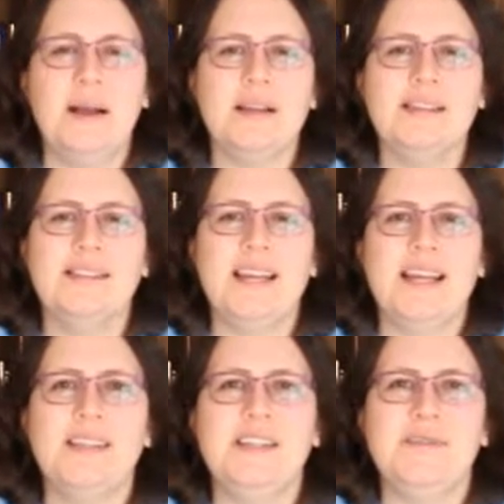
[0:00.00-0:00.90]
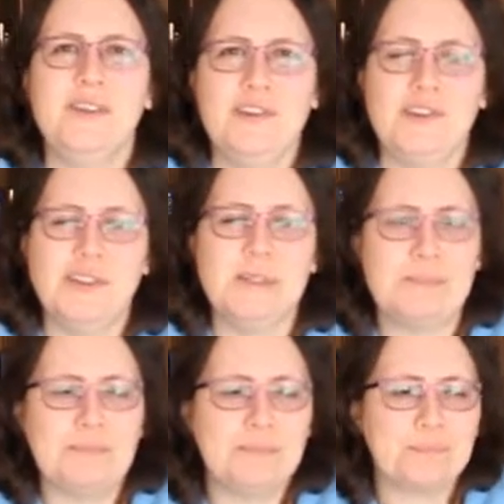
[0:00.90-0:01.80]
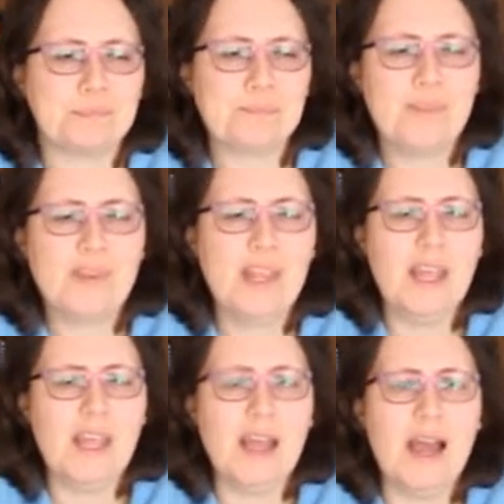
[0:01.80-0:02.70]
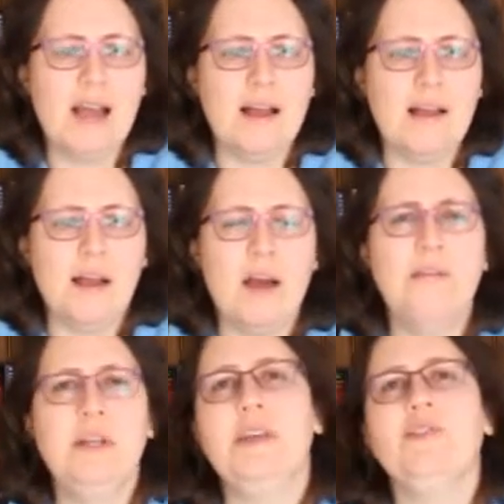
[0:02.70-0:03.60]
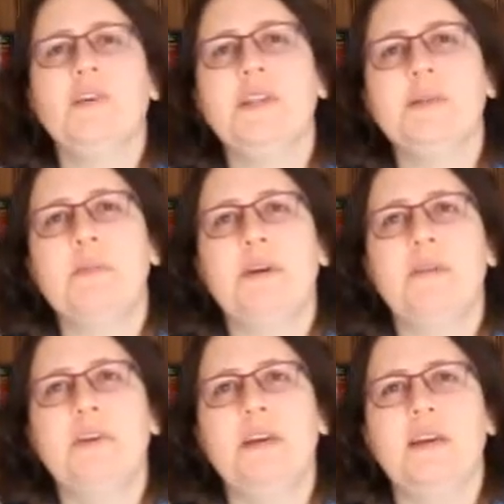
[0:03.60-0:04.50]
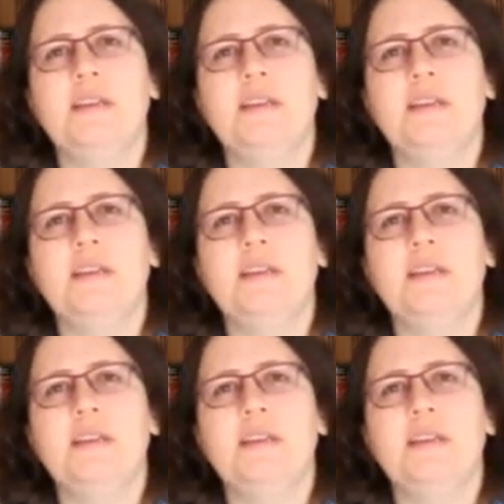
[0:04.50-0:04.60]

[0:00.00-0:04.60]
selected versions. I really enjoyed this biography.